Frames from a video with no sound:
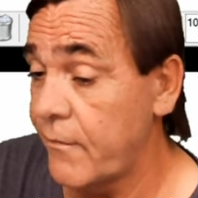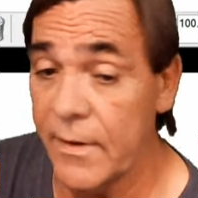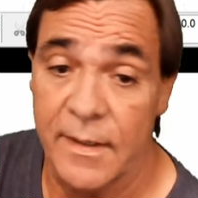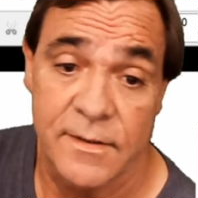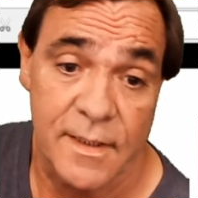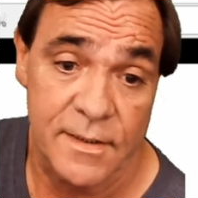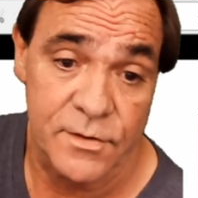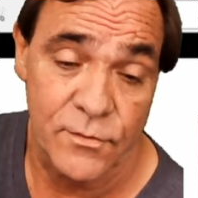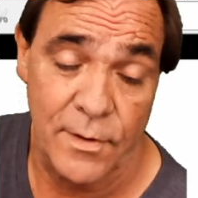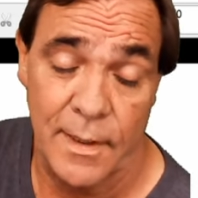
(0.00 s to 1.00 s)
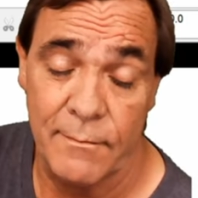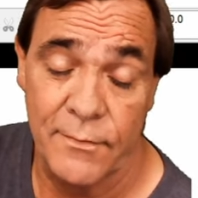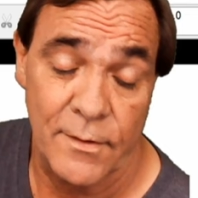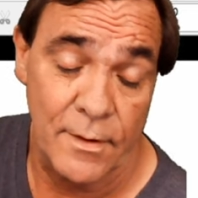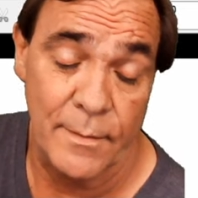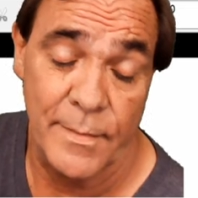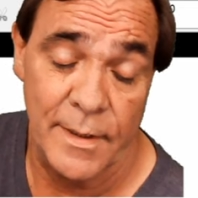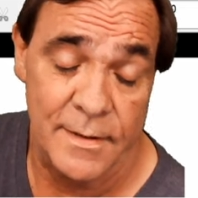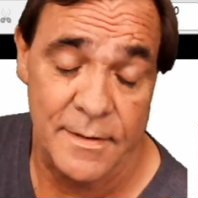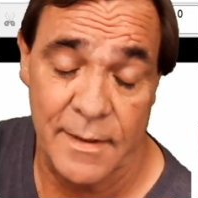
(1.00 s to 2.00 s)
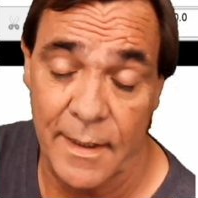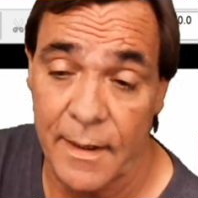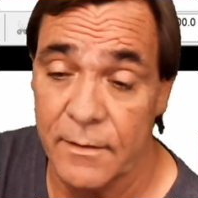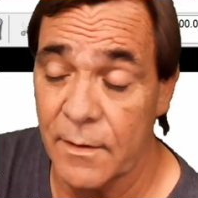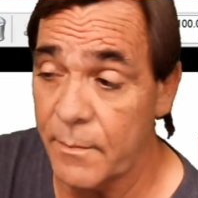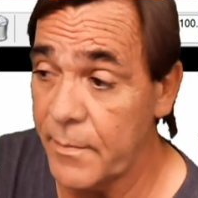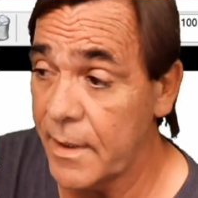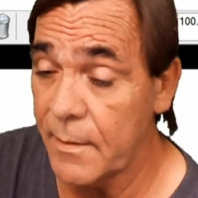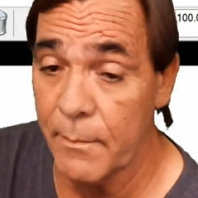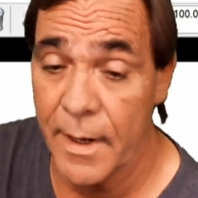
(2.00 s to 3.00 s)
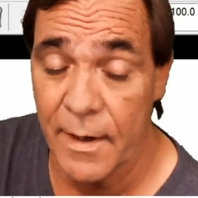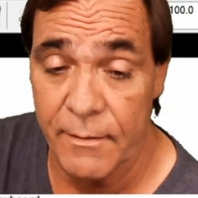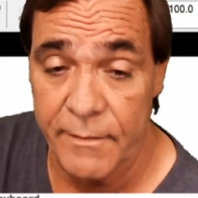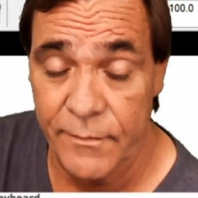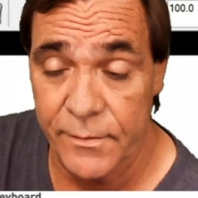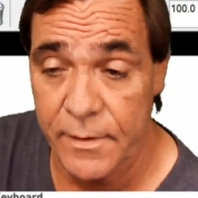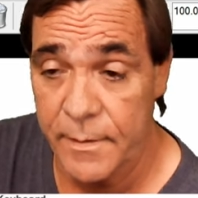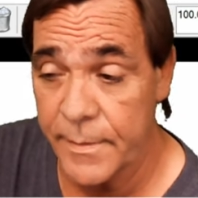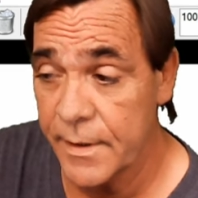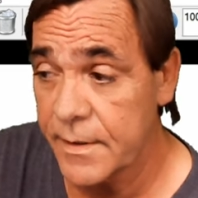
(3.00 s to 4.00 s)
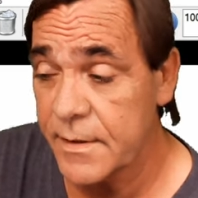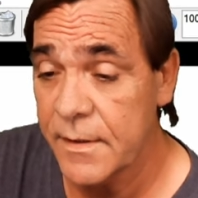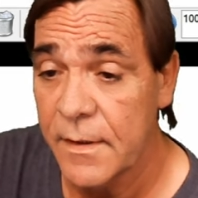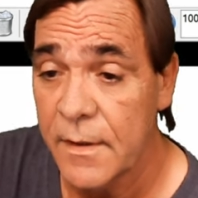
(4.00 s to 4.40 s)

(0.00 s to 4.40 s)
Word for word: If it's extreme, 30 minutes, take out the big battery for 30 minutes.